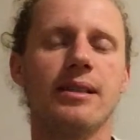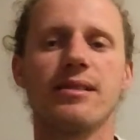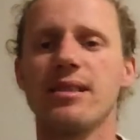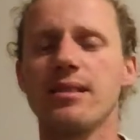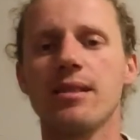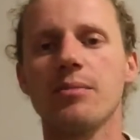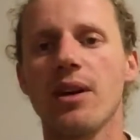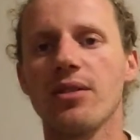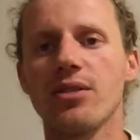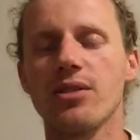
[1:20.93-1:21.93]
16
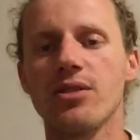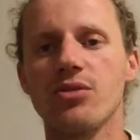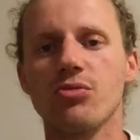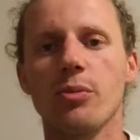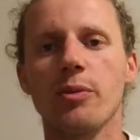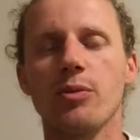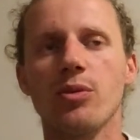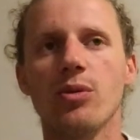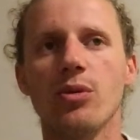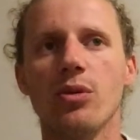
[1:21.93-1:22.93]
by 32 swimming
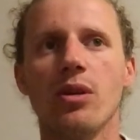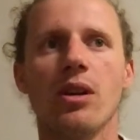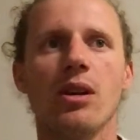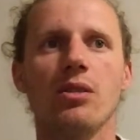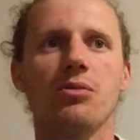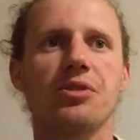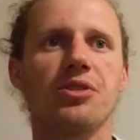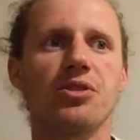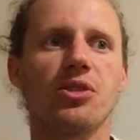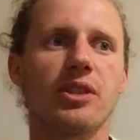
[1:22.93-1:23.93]
pool,
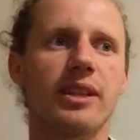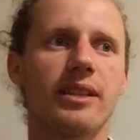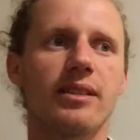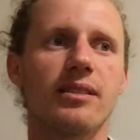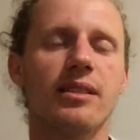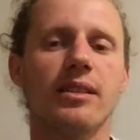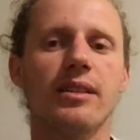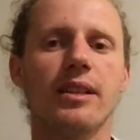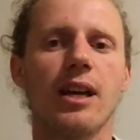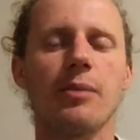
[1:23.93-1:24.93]
which you're looking,
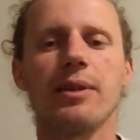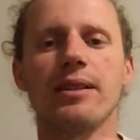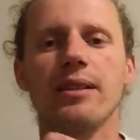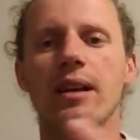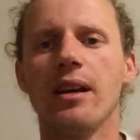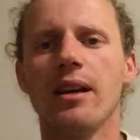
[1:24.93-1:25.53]
I mean,